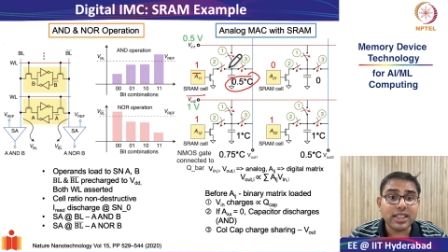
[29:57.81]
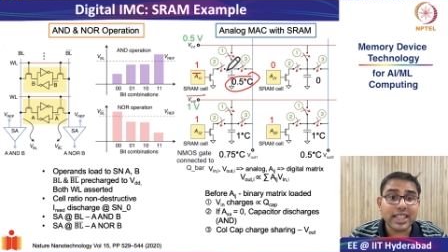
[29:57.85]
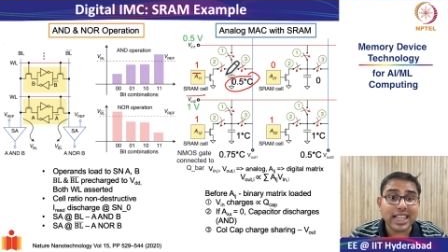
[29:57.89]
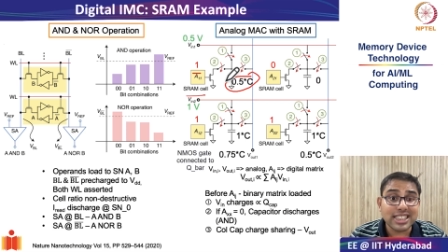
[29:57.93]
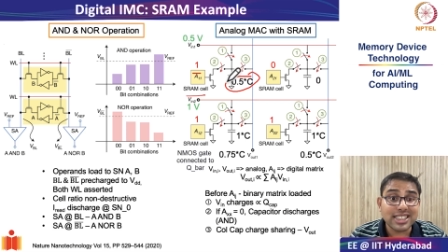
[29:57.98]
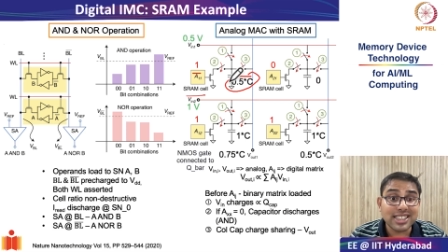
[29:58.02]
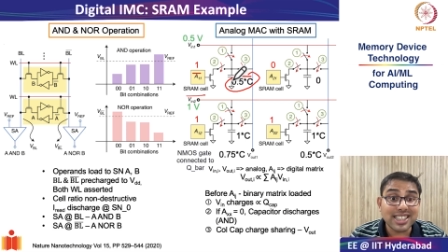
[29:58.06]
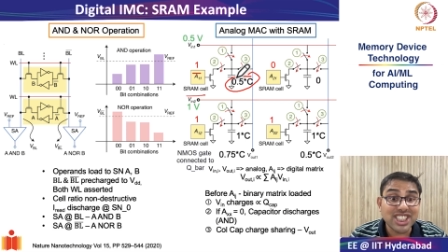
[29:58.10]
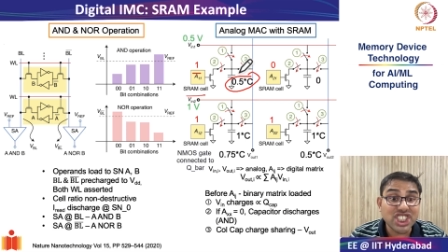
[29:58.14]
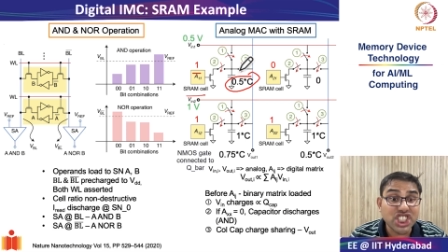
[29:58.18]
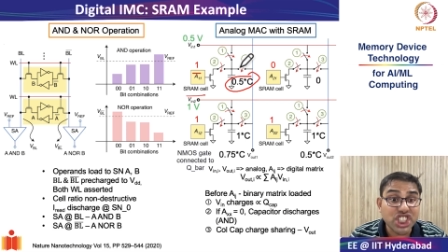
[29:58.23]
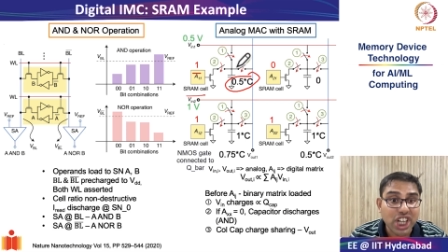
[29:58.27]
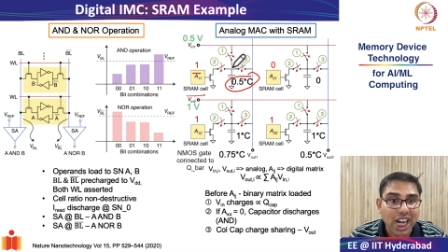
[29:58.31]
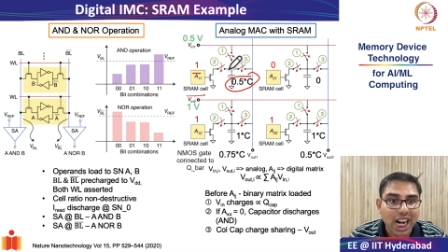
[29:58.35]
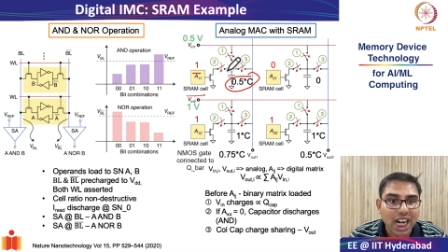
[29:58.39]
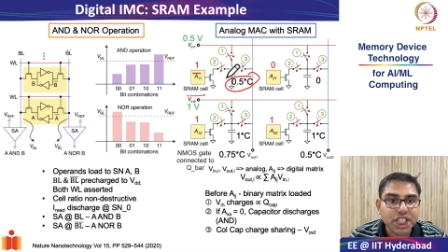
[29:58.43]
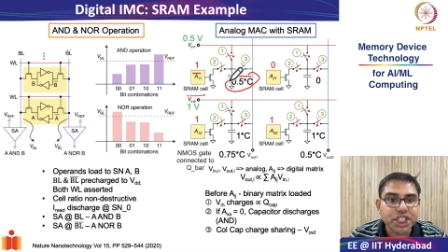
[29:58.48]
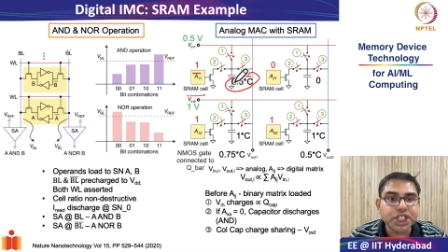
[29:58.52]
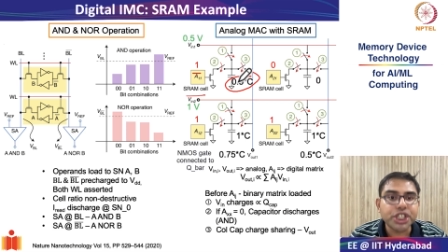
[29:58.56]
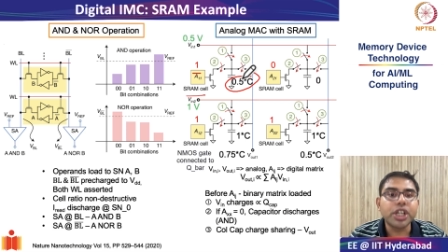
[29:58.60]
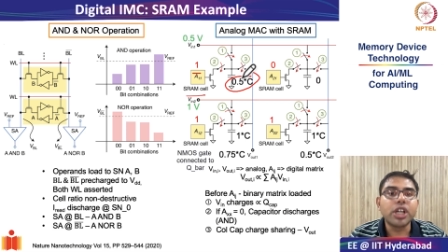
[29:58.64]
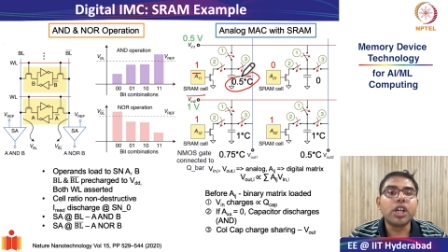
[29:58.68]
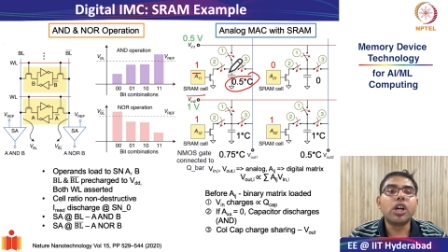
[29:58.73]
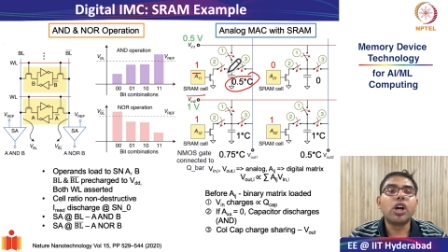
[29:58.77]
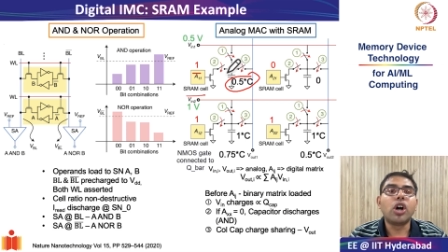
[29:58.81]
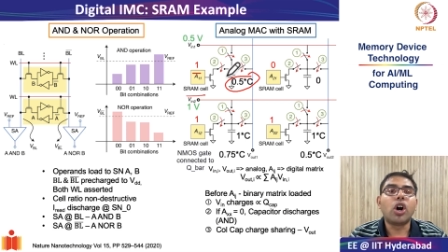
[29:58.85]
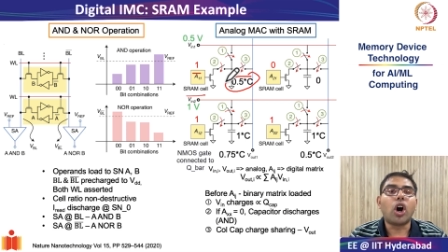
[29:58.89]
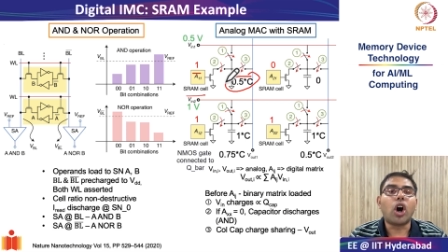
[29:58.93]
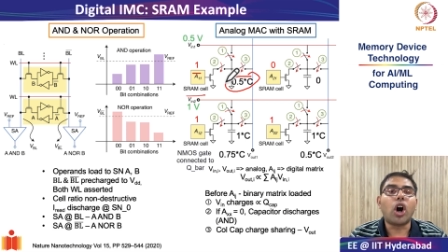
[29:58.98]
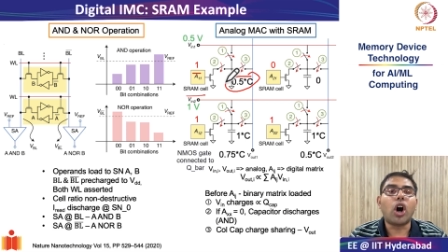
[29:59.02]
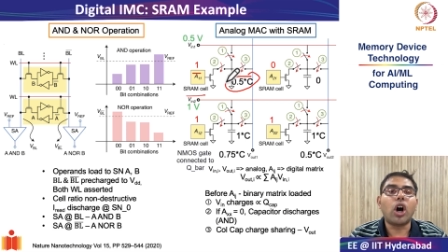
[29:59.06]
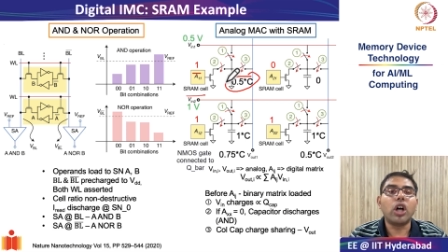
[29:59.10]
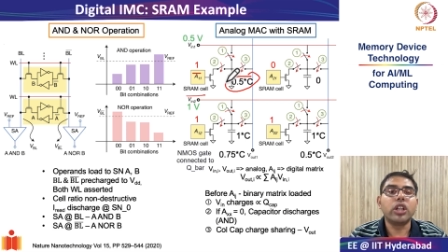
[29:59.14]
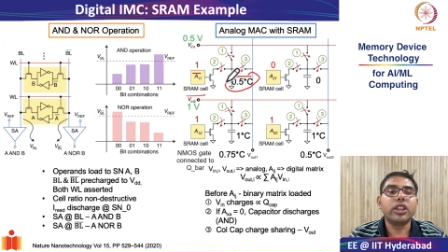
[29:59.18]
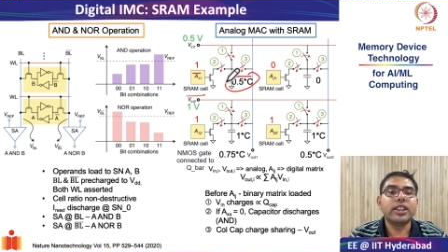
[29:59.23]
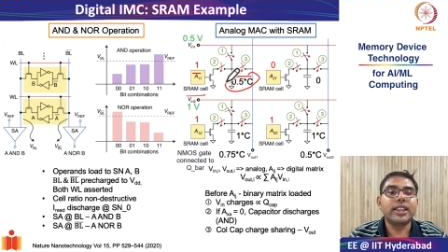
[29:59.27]
That's the charge
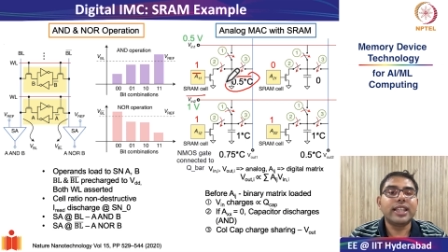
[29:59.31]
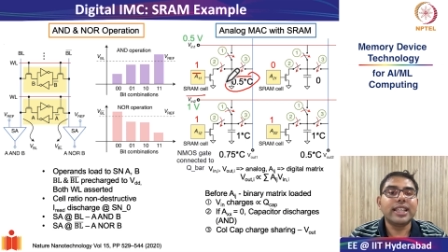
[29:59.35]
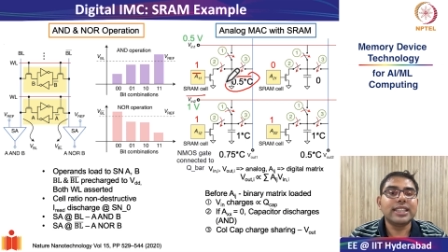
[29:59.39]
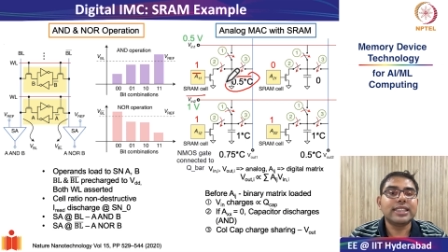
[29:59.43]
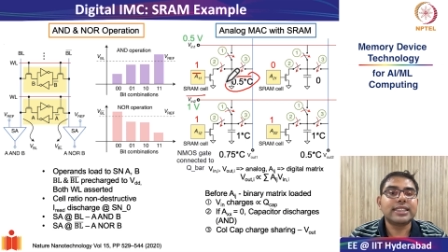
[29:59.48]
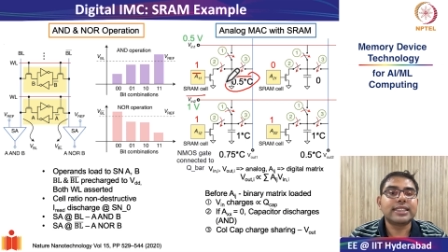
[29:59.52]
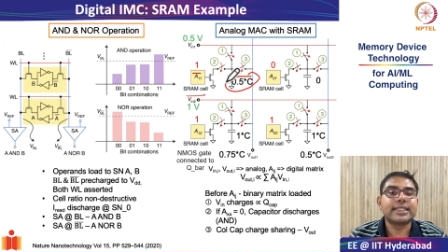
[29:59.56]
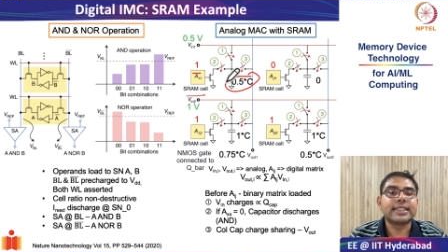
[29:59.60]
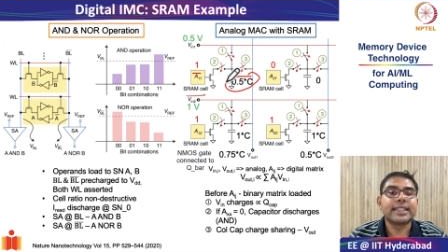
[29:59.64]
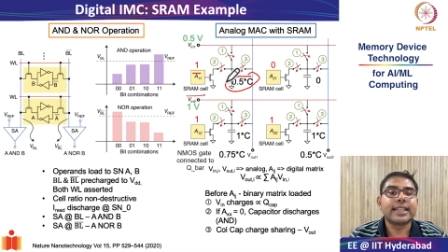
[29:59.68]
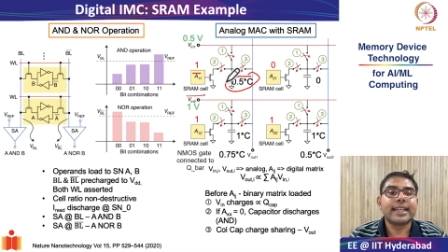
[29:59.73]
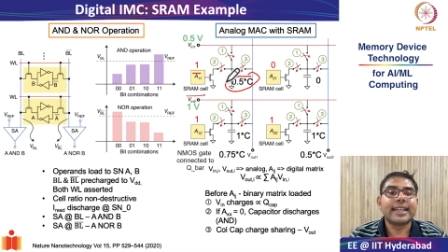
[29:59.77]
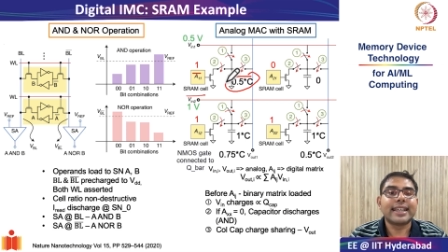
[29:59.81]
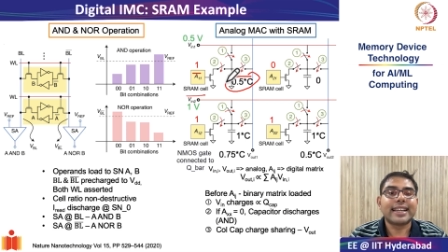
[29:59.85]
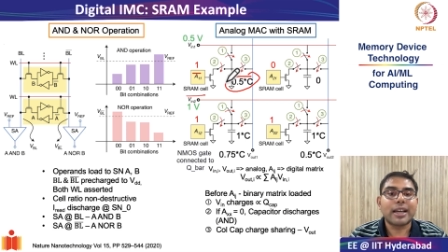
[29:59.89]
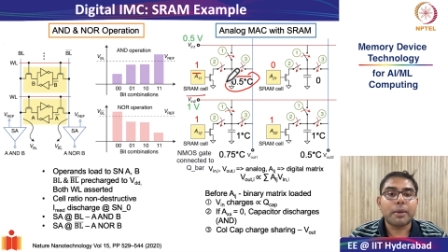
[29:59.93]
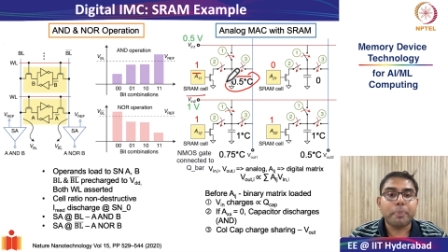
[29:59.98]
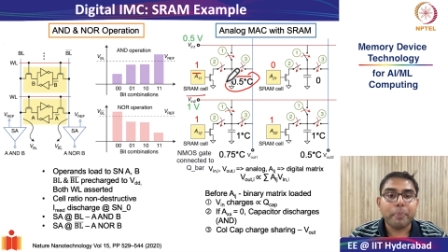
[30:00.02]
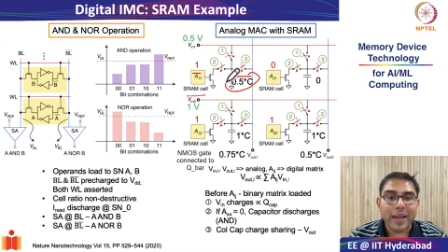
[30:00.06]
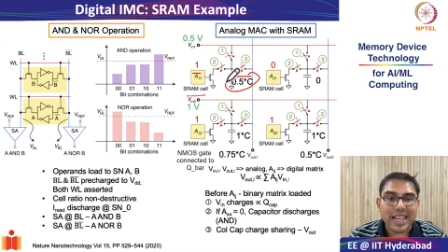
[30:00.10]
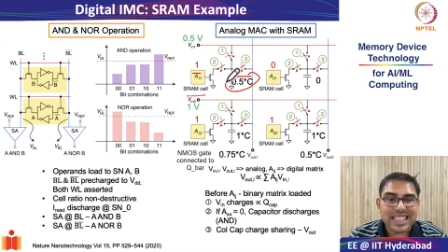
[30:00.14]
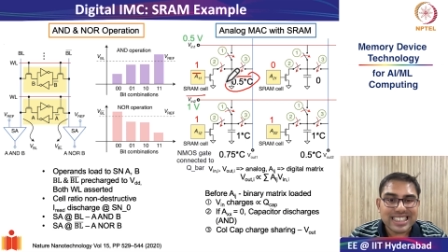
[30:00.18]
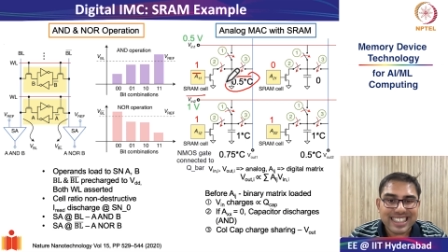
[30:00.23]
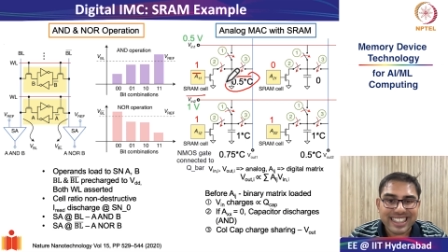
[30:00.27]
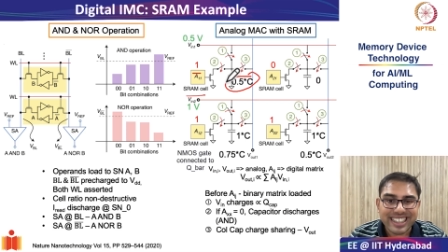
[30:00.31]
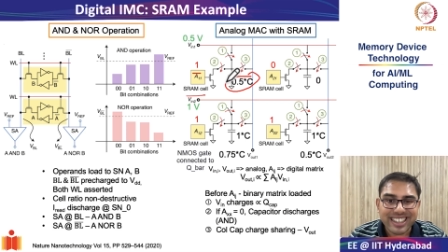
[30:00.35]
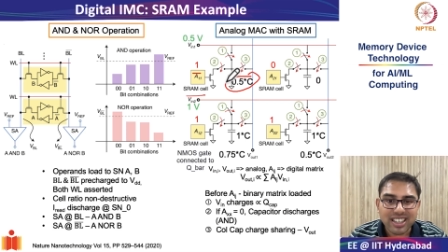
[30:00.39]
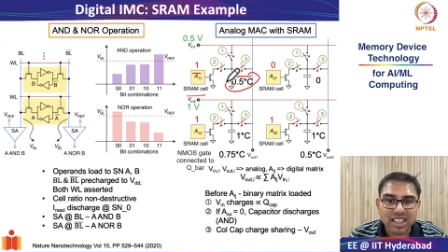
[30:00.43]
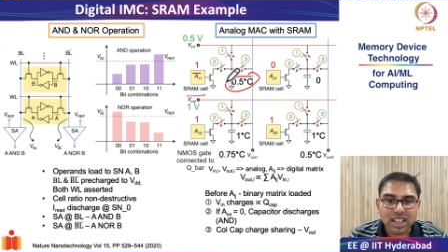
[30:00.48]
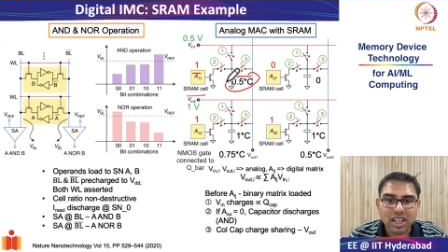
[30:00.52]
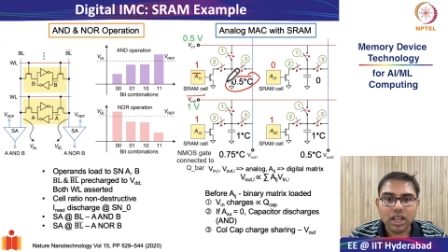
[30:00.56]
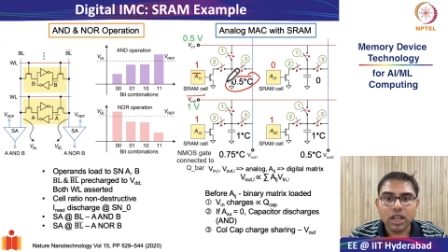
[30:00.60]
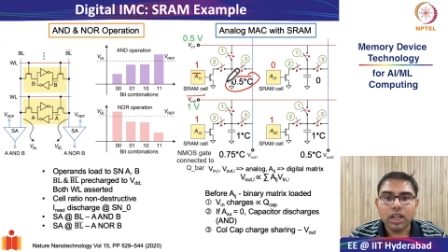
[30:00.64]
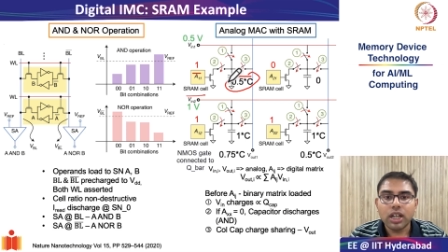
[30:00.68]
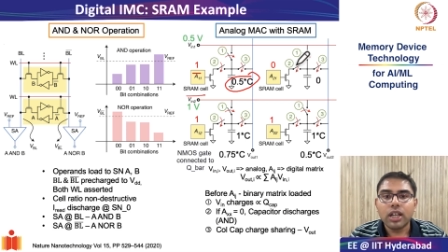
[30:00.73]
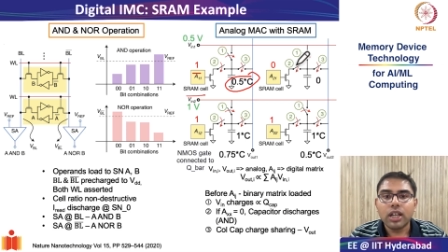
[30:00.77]
on this capacitor.